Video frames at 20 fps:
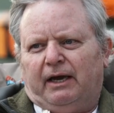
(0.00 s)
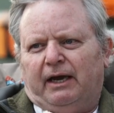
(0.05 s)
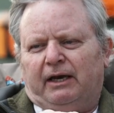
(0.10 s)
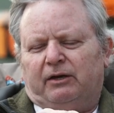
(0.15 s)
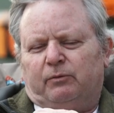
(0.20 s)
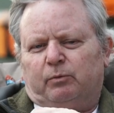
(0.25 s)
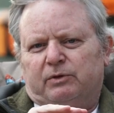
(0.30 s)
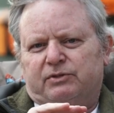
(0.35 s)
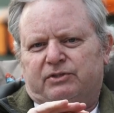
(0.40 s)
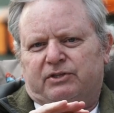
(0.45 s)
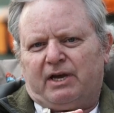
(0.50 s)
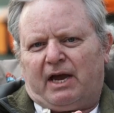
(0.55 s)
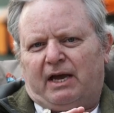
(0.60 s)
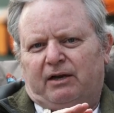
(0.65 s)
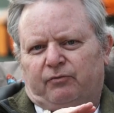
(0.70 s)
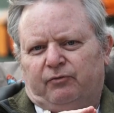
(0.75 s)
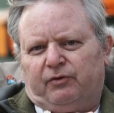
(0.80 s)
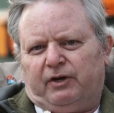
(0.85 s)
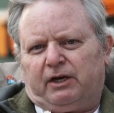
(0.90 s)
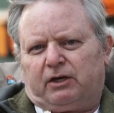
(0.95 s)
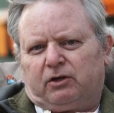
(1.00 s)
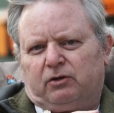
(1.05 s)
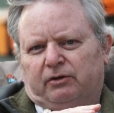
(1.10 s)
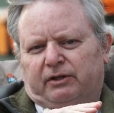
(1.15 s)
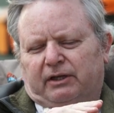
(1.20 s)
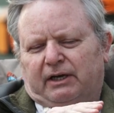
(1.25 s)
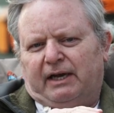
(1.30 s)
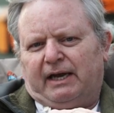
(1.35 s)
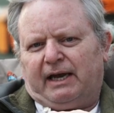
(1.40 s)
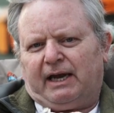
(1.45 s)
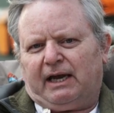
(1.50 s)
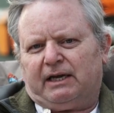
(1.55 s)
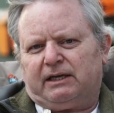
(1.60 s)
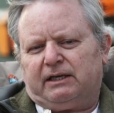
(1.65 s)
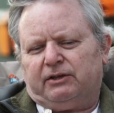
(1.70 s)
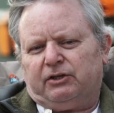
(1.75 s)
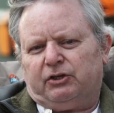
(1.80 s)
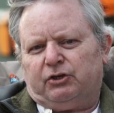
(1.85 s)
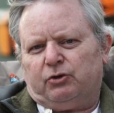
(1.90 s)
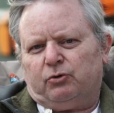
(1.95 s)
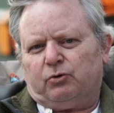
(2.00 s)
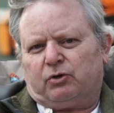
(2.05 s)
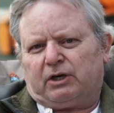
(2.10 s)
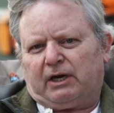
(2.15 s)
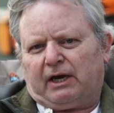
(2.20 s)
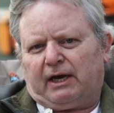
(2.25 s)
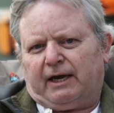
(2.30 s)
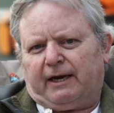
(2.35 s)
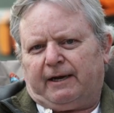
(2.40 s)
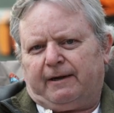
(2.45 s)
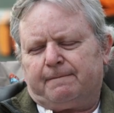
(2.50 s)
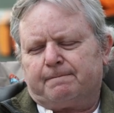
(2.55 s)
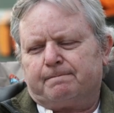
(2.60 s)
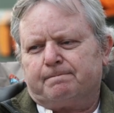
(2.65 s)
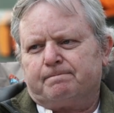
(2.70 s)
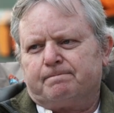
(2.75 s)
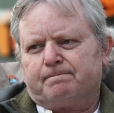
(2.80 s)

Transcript: it was that vehicle that I had in the UK